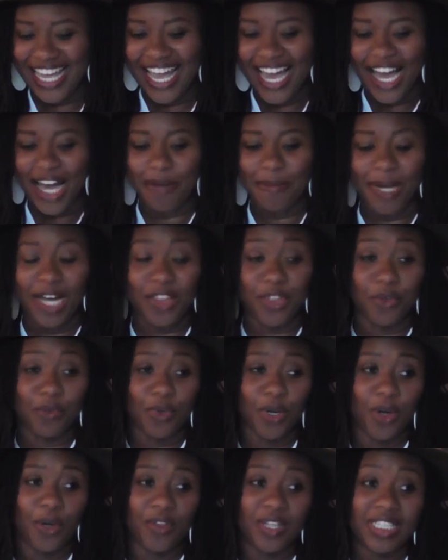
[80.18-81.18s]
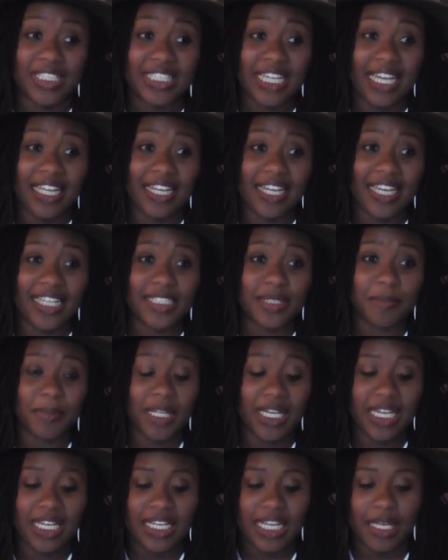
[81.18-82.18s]
about the role that data has
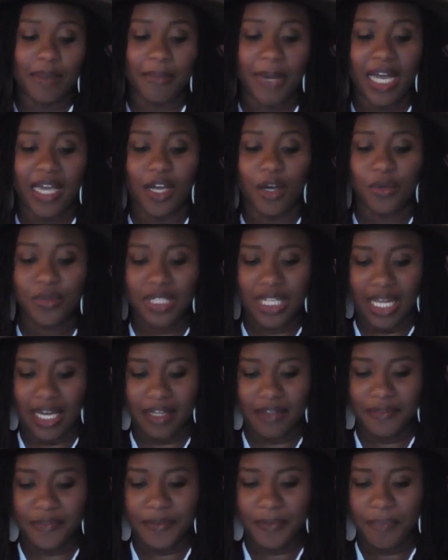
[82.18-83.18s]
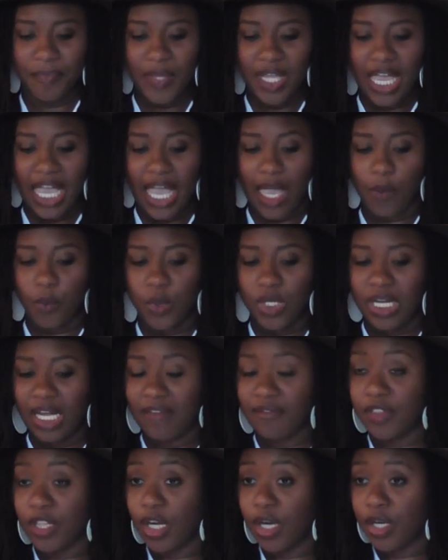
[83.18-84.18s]
played in my own life and what
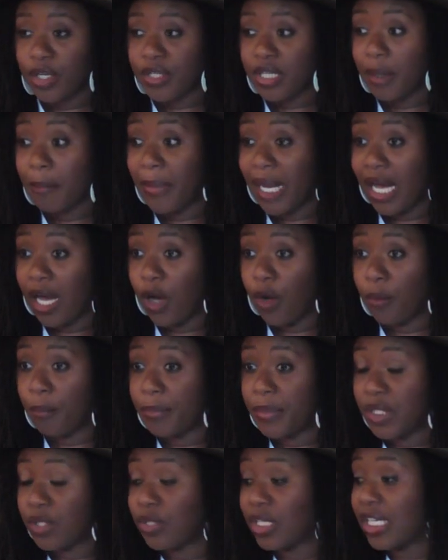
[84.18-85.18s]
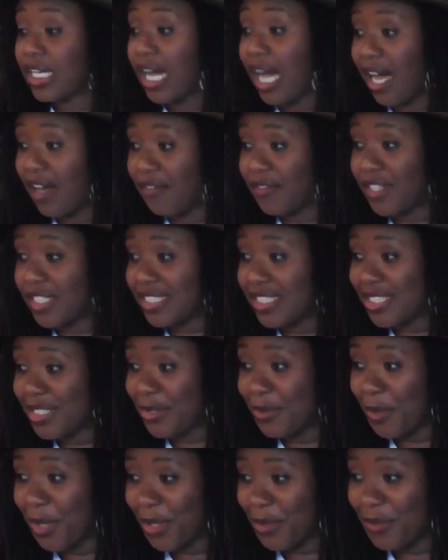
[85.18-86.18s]
I've learned about building confidence
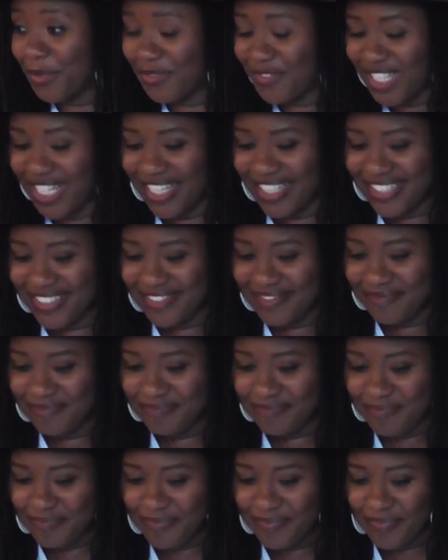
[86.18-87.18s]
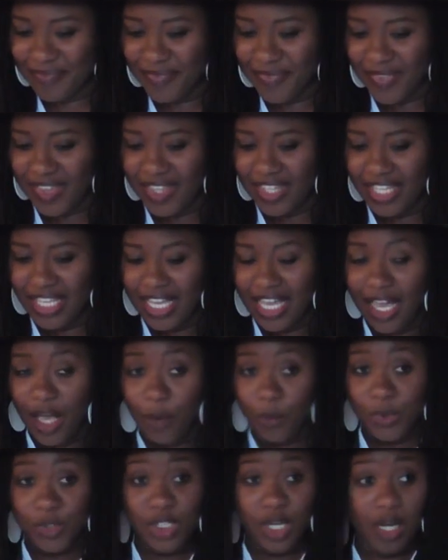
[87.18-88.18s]
to work with data.
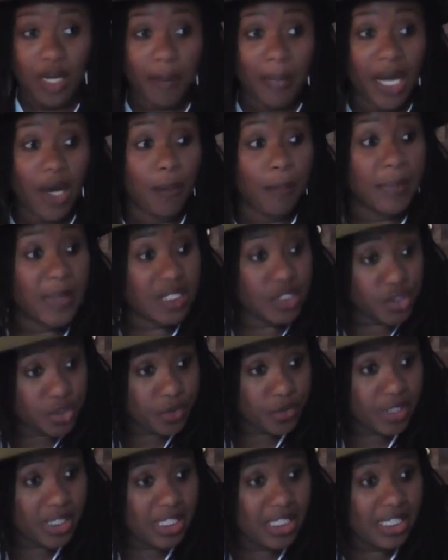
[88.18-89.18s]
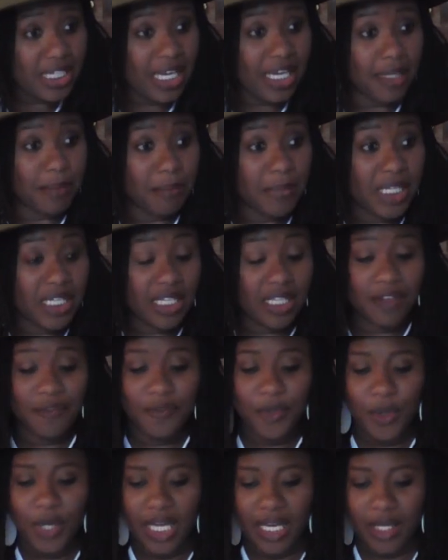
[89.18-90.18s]
We'll talk about mentoring and
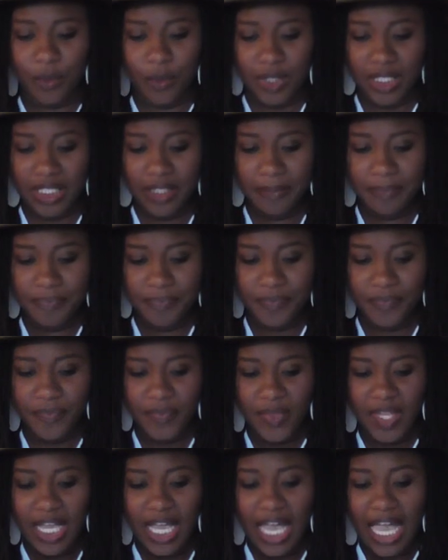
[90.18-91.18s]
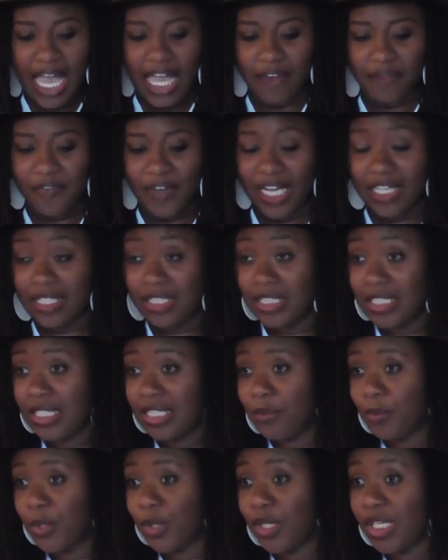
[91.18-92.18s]
meaningful equity. And
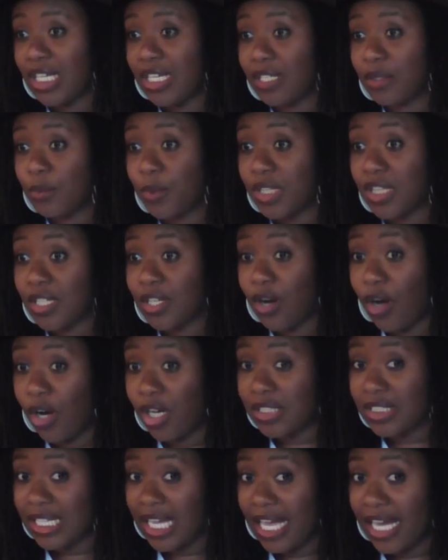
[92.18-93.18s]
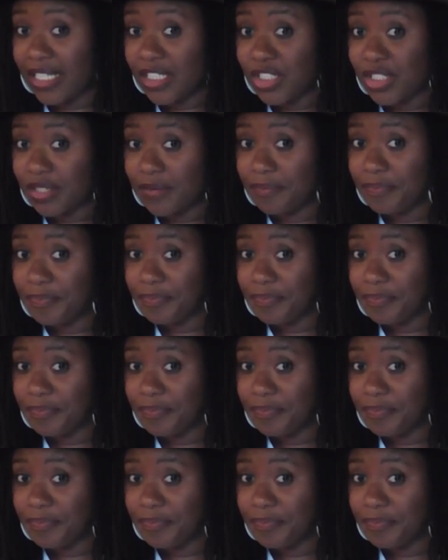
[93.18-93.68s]
finally, we'll end with a call to action.